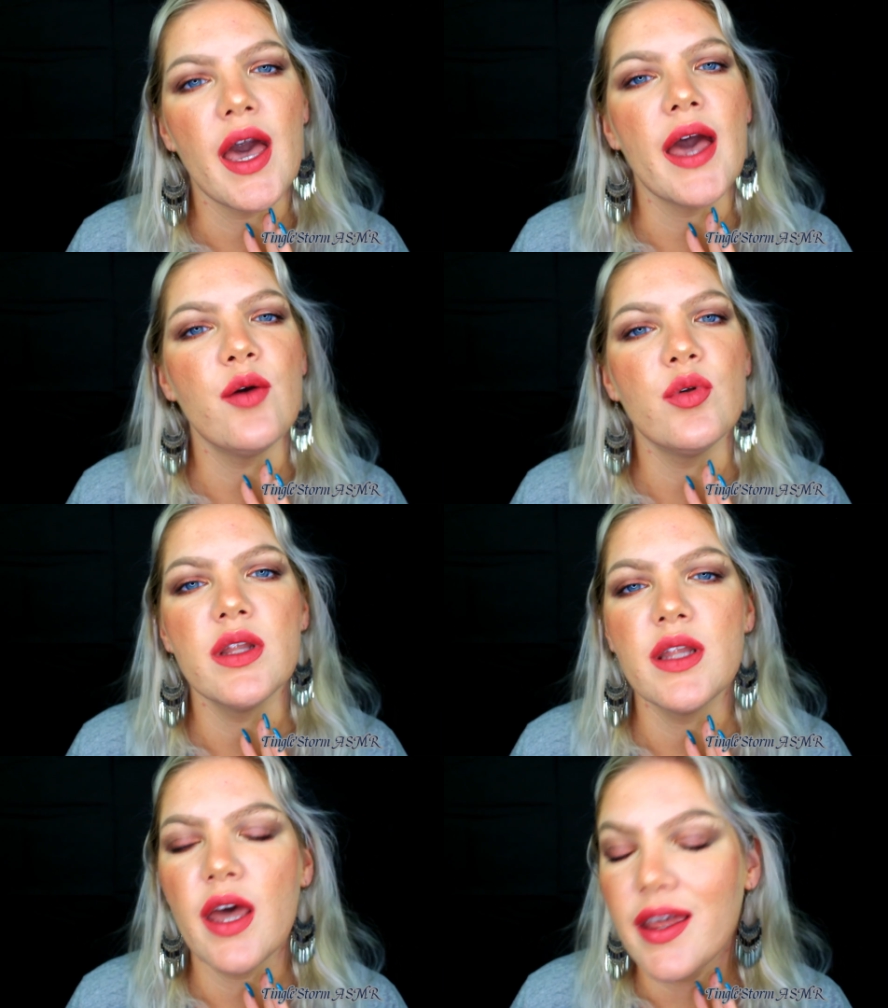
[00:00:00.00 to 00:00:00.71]
I
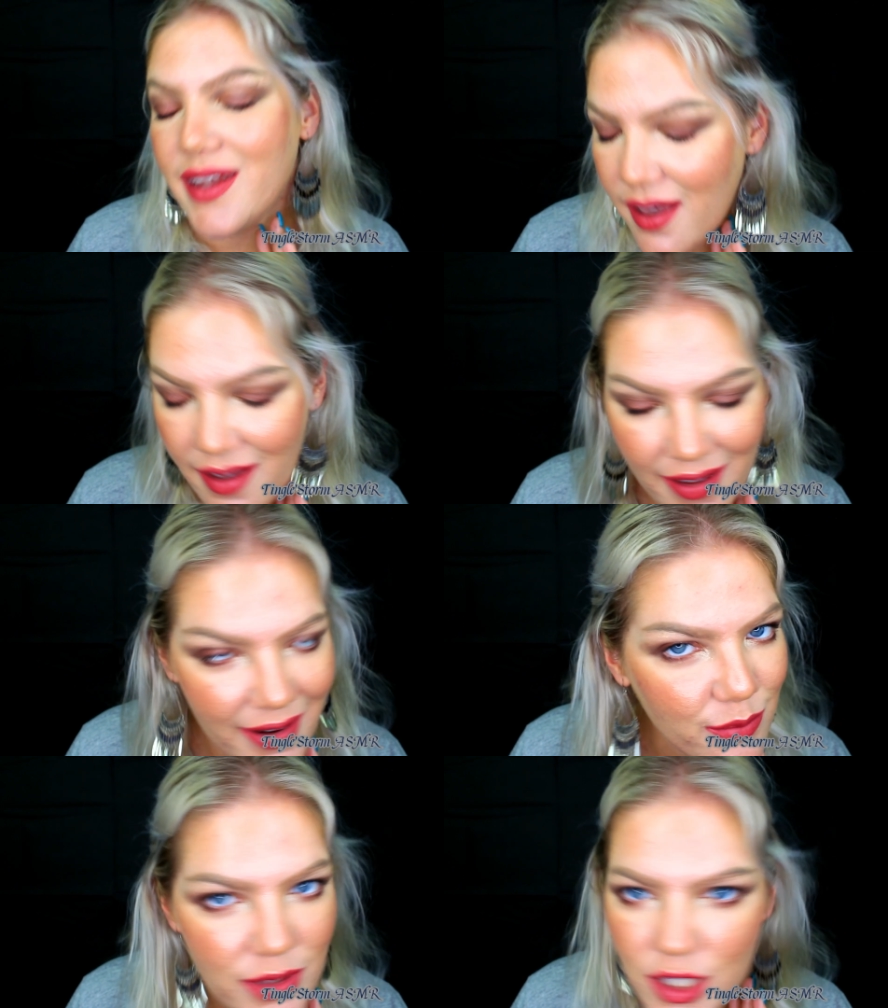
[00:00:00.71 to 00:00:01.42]
will not
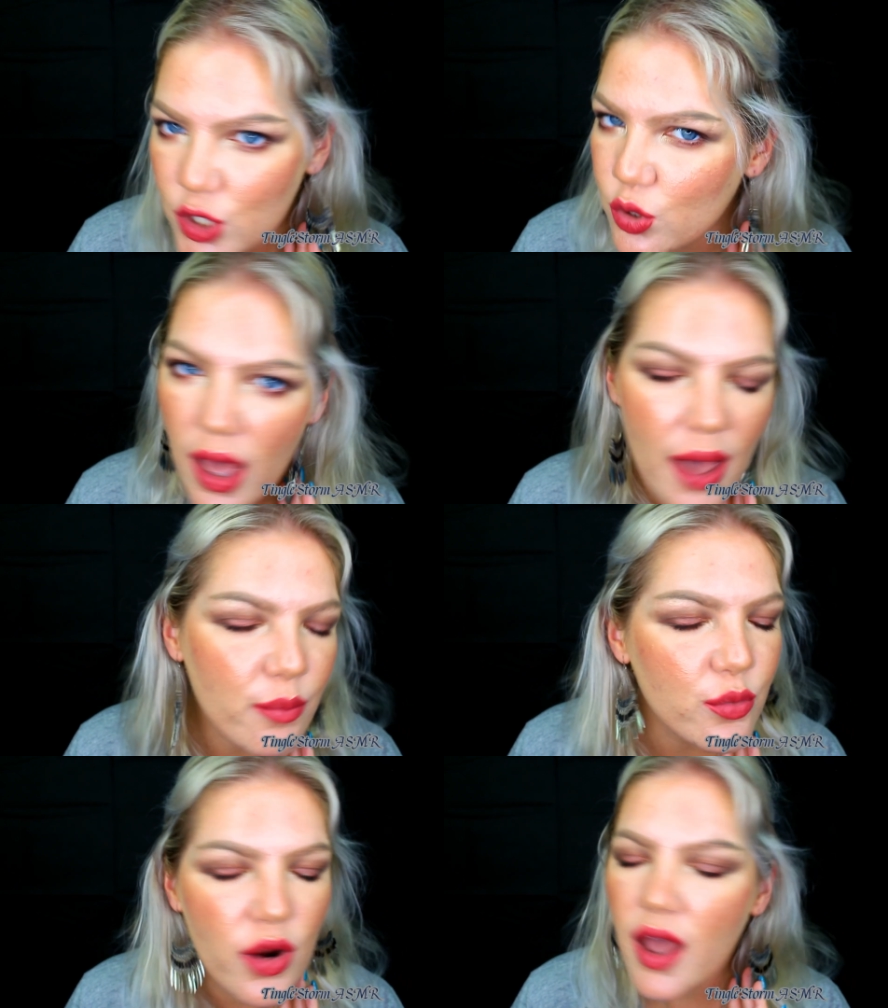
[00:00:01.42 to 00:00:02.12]
harm you,
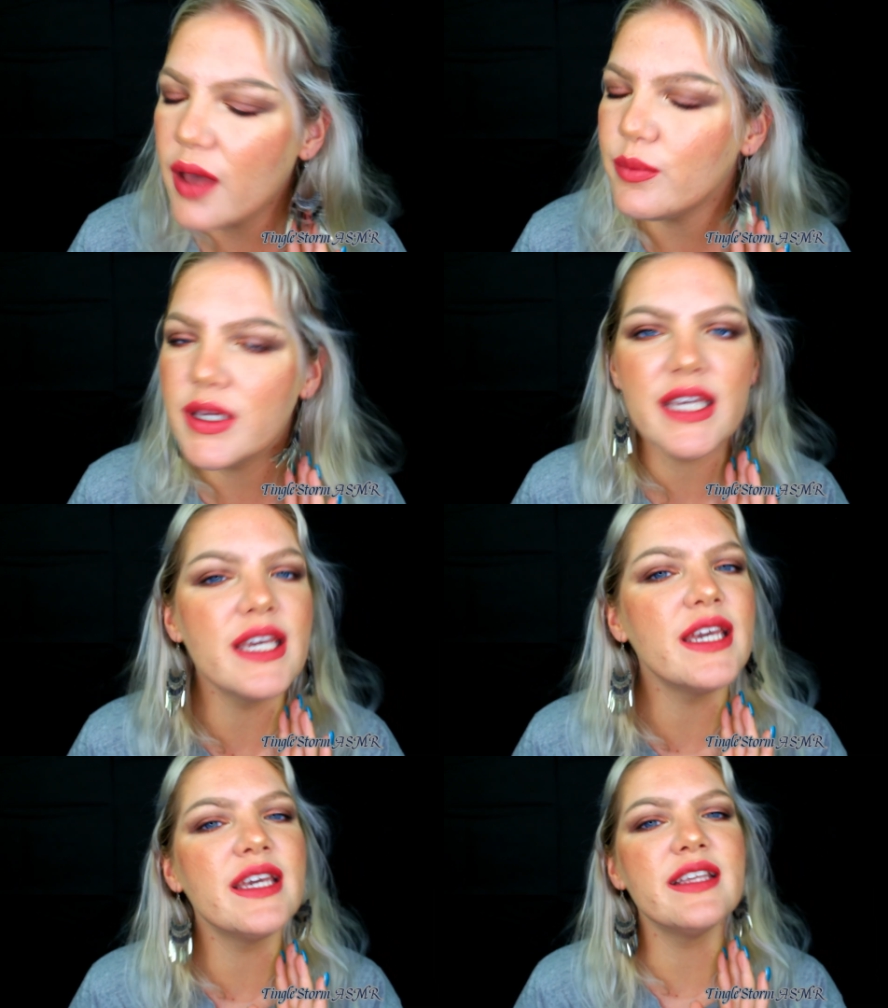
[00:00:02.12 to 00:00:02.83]
I
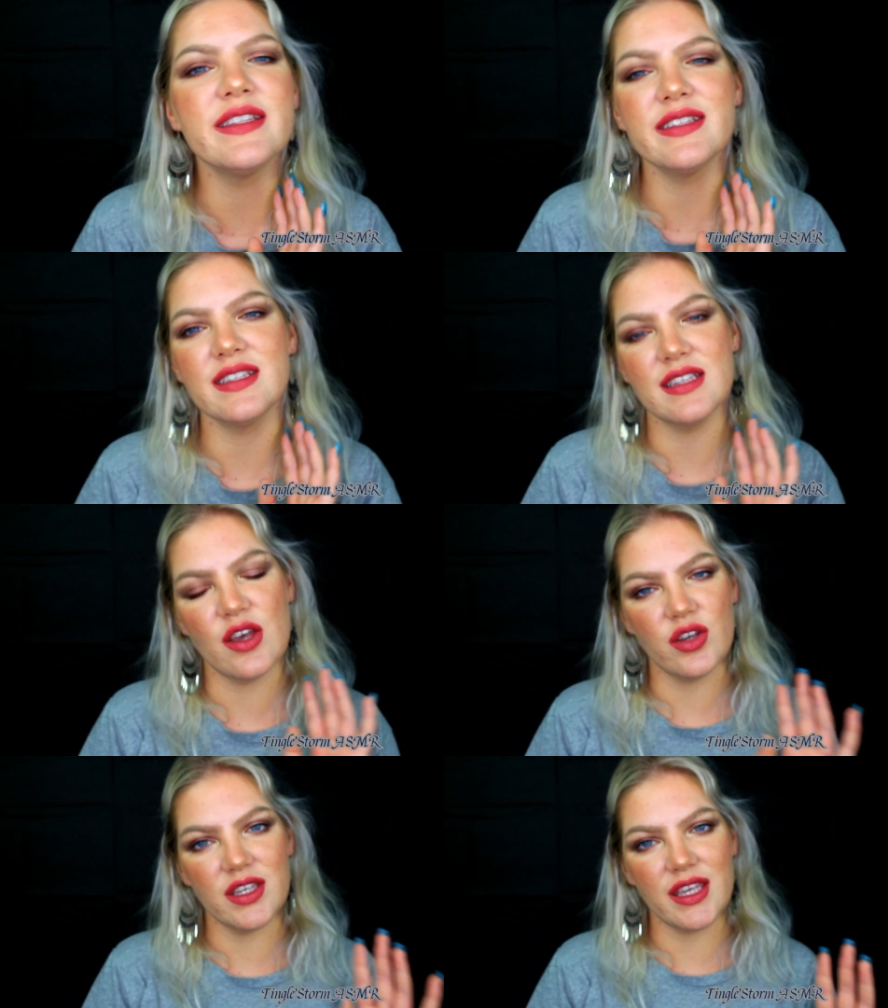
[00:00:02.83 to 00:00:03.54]
promise.
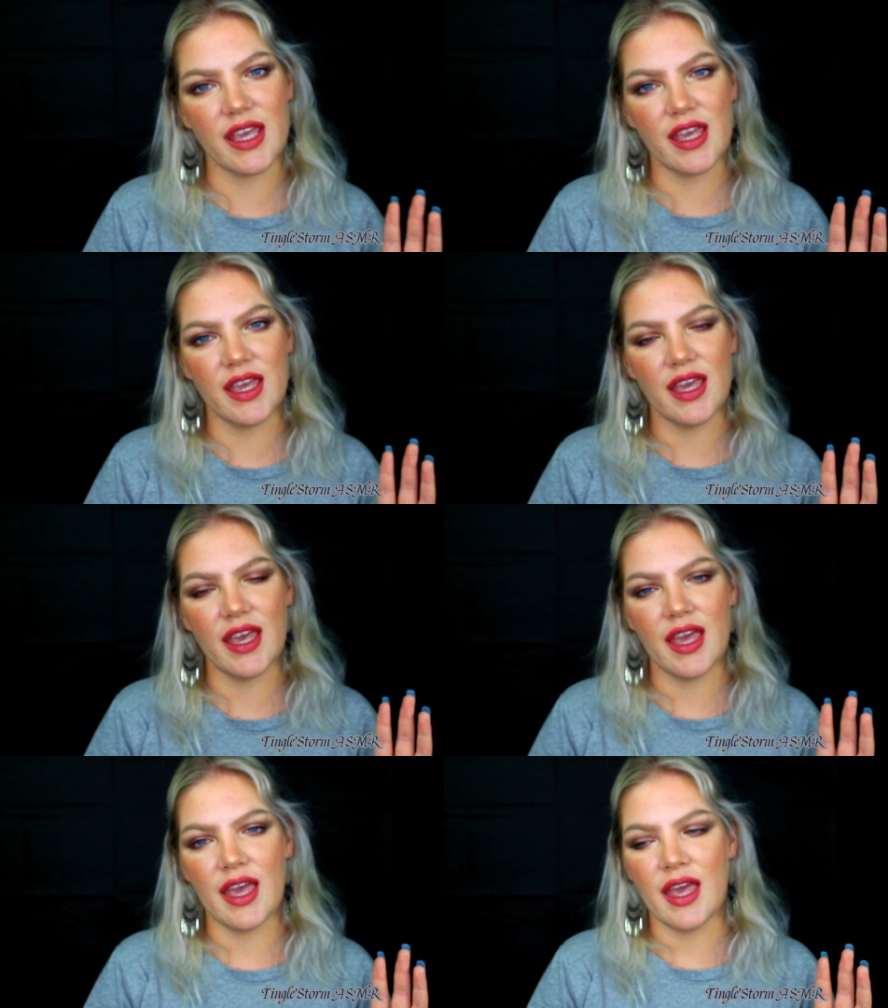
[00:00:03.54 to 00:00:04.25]
Okay?
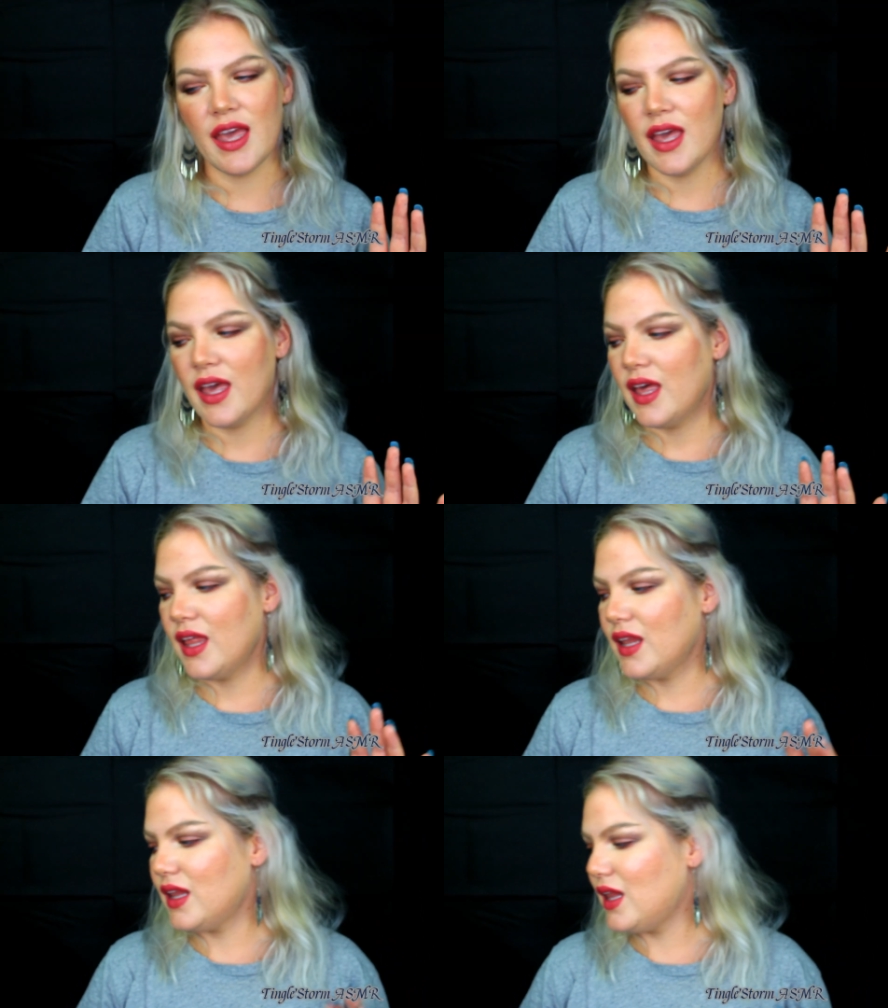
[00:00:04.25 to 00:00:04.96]

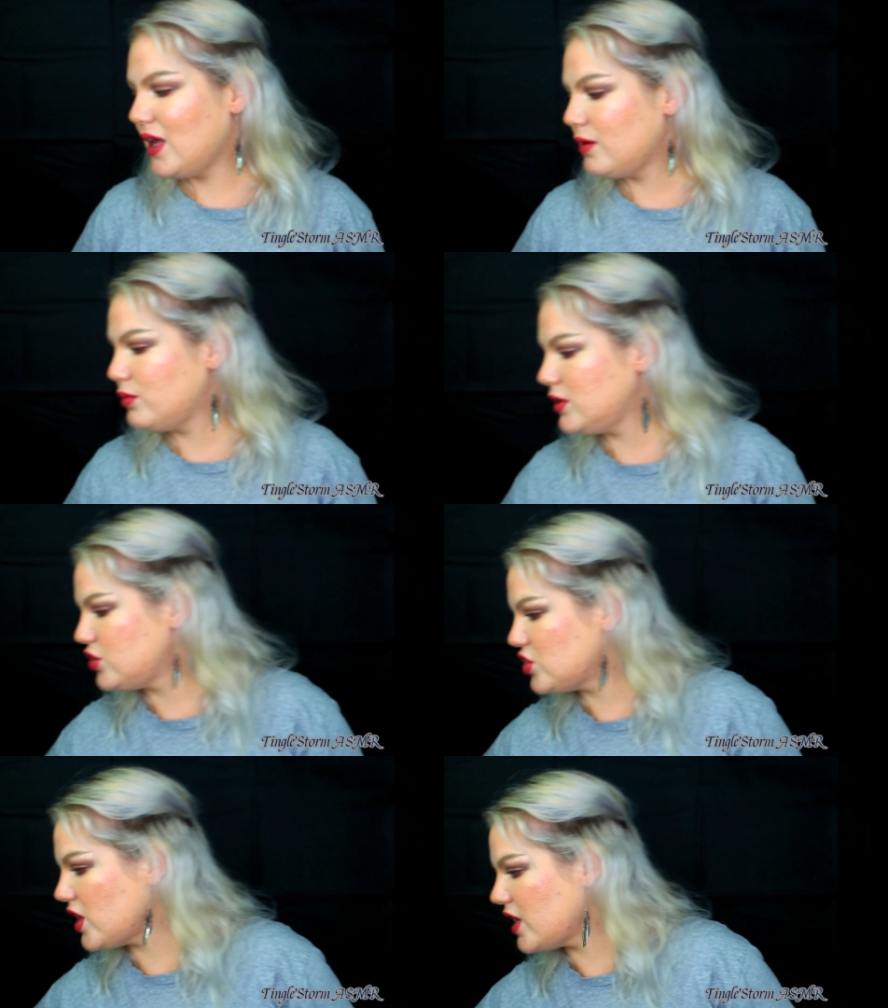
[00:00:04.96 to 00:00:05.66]
Let me
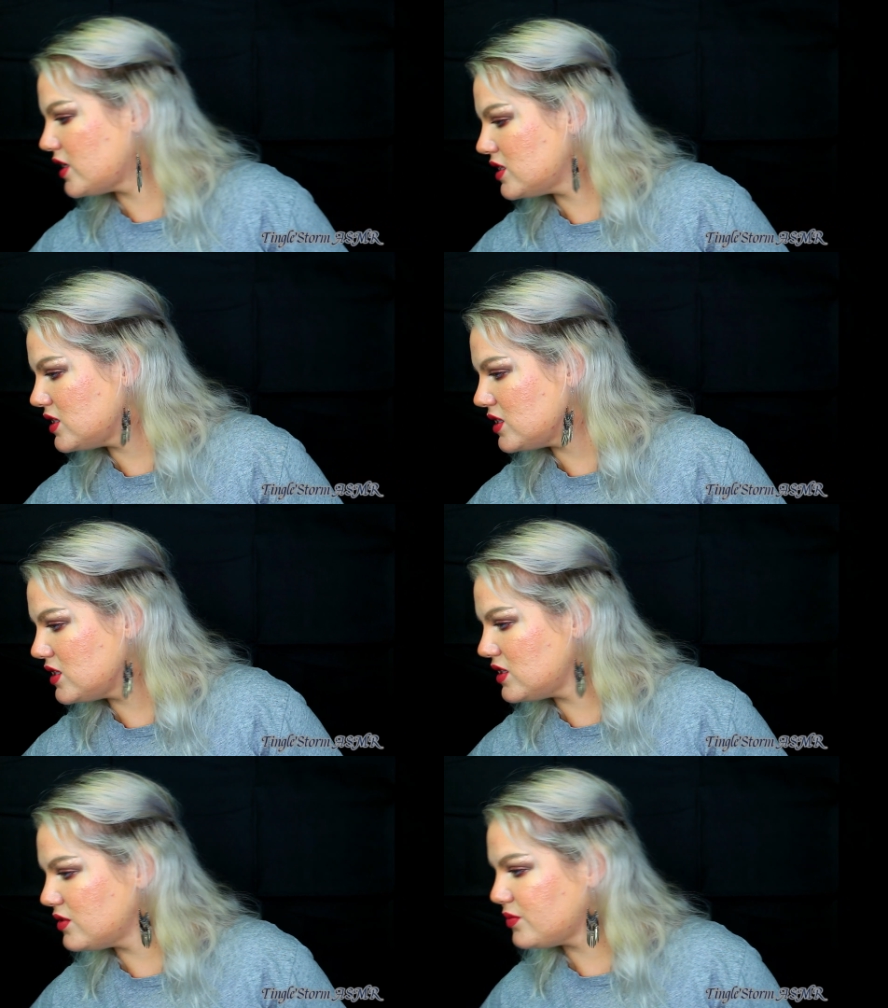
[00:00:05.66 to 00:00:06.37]

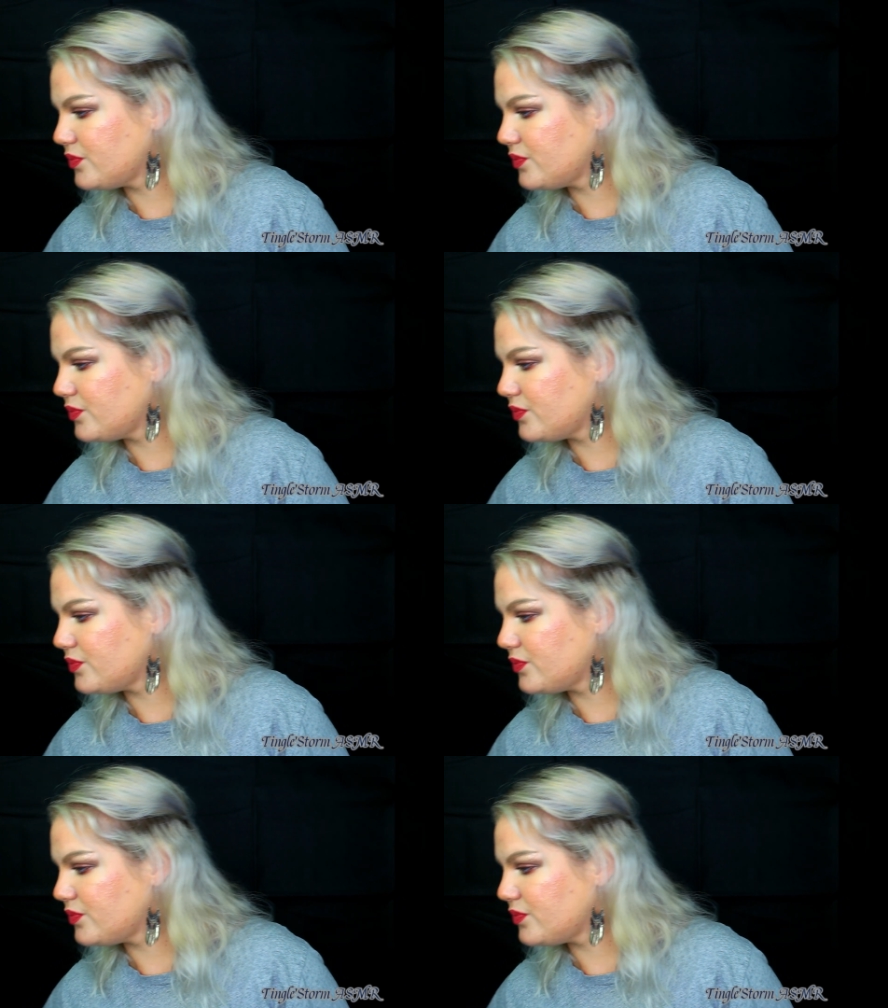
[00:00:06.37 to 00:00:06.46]
just